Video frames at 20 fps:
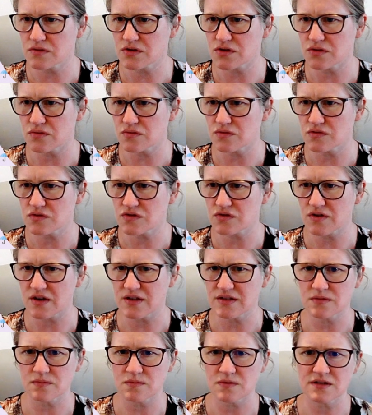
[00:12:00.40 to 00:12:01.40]
to
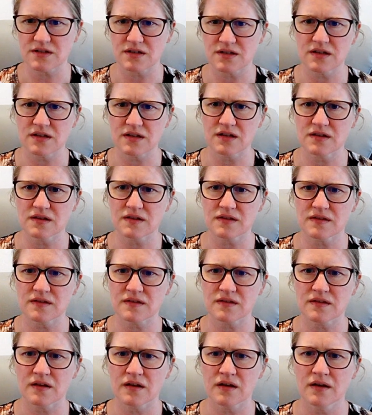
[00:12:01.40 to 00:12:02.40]
stress
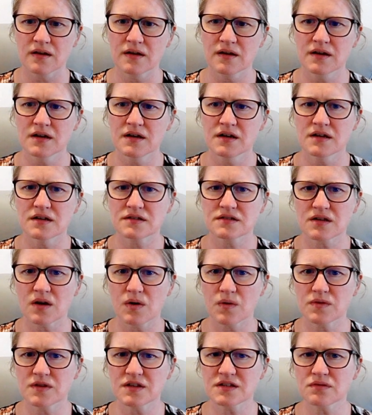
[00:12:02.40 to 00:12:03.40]
resilience.
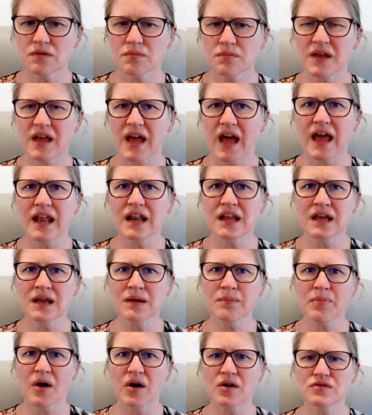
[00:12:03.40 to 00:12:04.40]
So this will be any
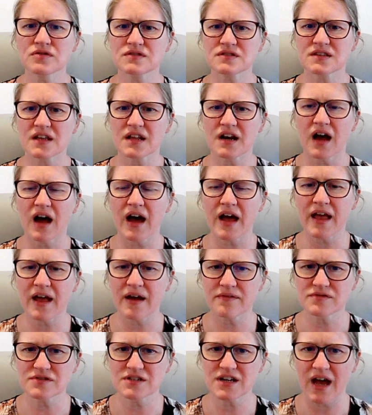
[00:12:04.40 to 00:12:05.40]
post that I
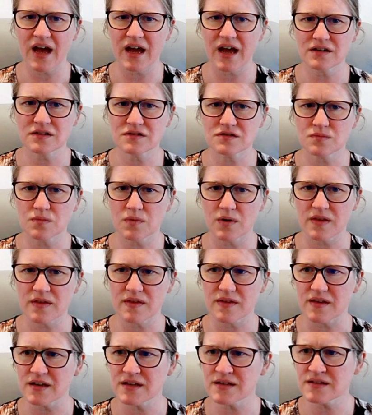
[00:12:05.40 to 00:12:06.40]
have tagged with
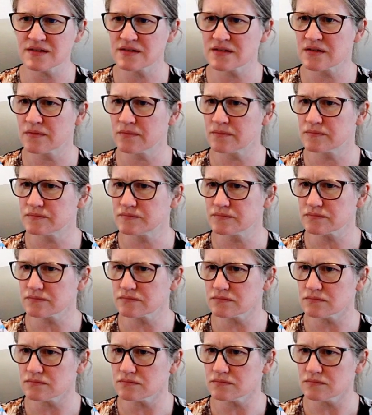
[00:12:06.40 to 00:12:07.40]
this,
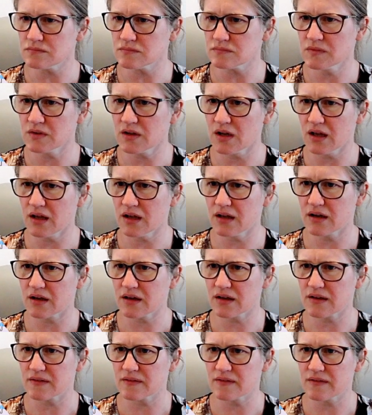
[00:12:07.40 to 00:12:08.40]
and I
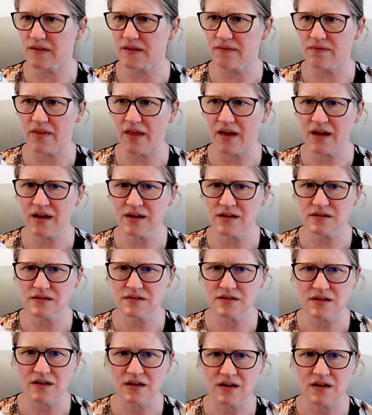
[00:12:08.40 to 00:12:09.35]
can save that.